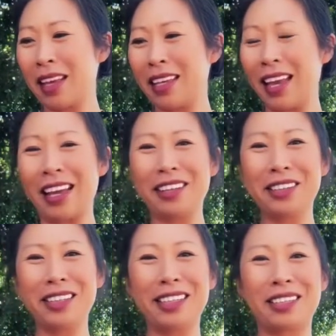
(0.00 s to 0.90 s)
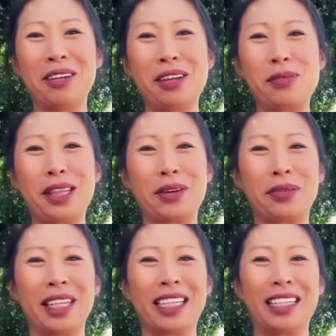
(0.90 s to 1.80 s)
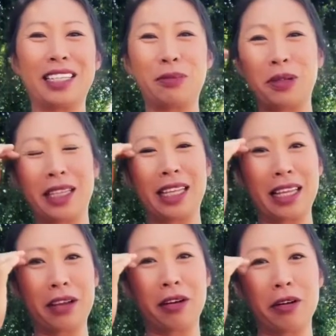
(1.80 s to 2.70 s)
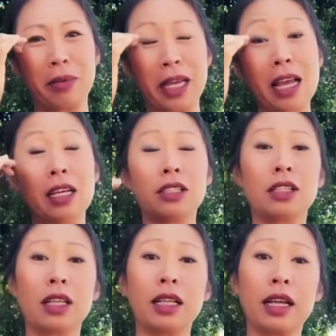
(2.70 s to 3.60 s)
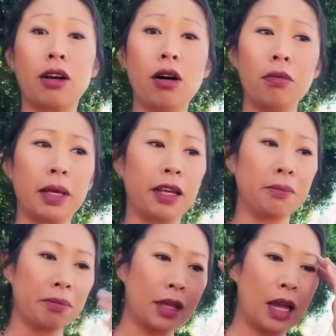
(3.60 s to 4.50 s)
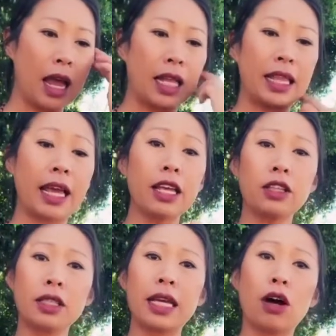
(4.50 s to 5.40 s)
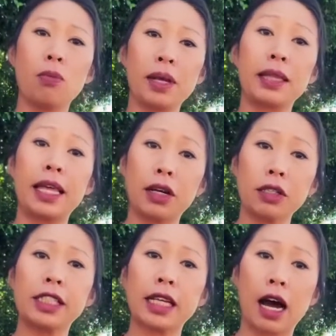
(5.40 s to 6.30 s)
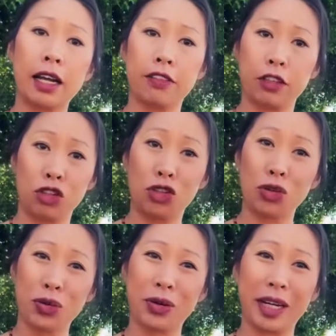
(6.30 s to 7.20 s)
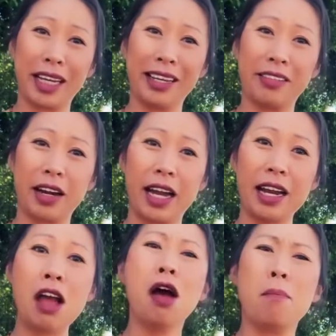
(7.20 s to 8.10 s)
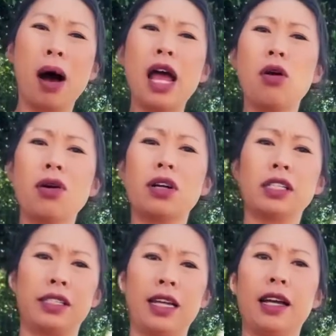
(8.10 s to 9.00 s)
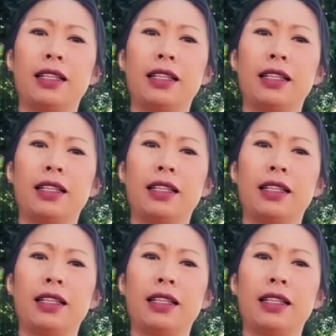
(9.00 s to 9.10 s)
yeah, usually it's only when they're really desperate that they call me. So then they call me and they tell me their side of the story, right? My horse,